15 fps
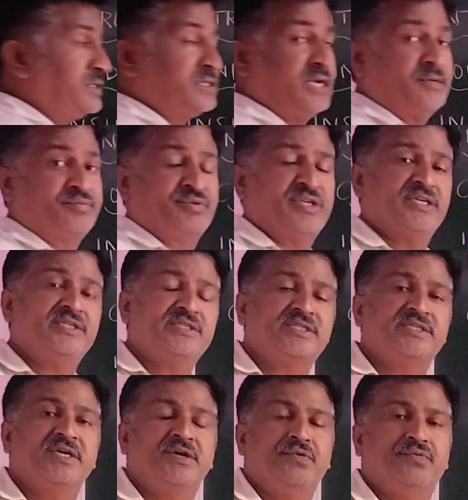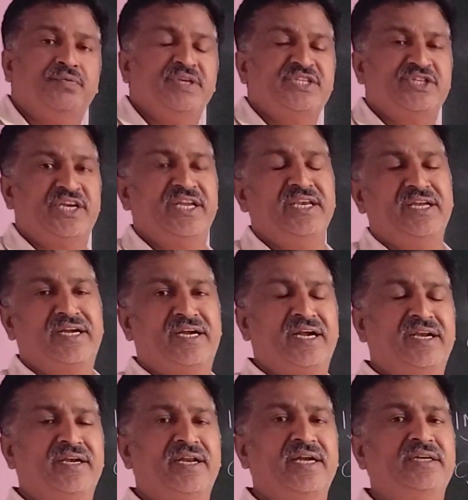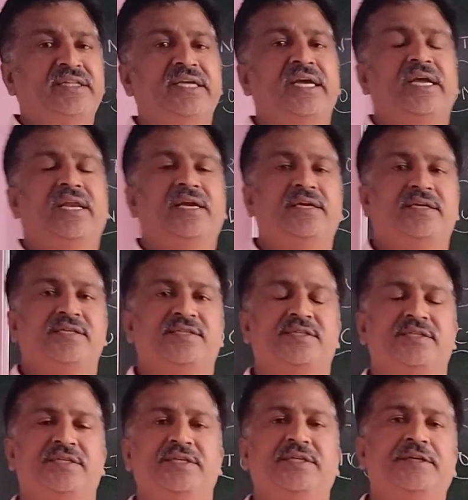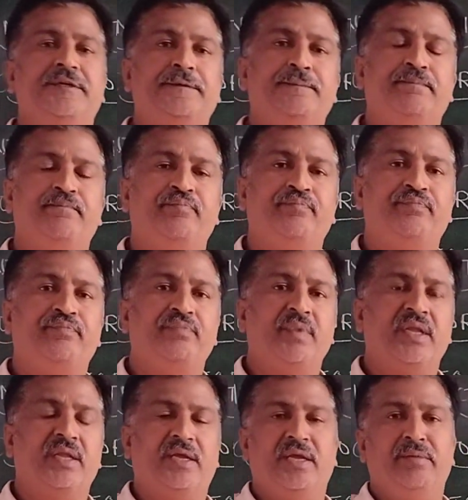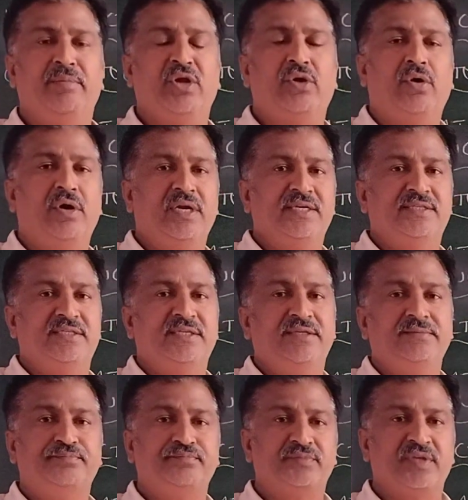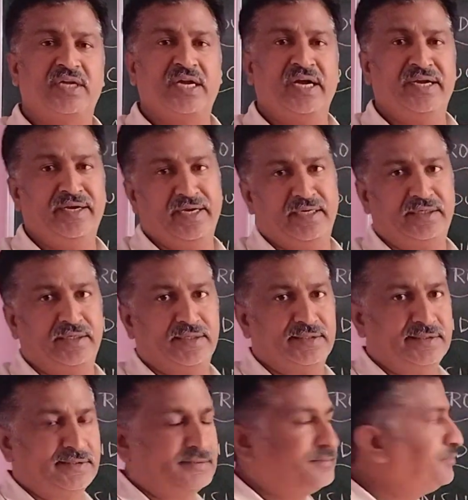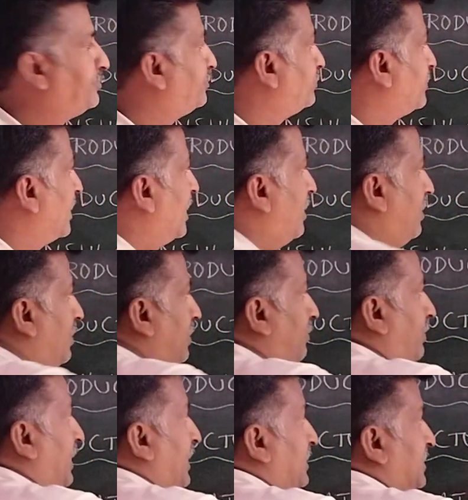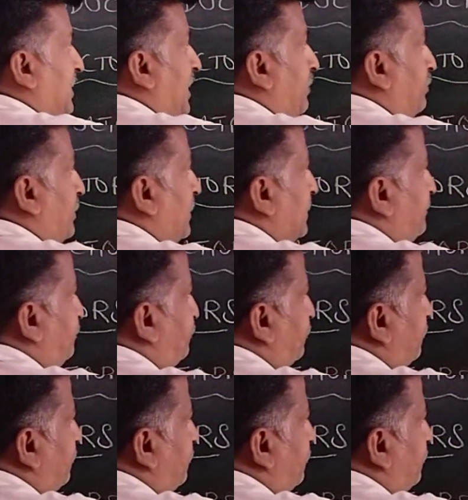substance which can conduct the electricity can be called as a conductors. For example,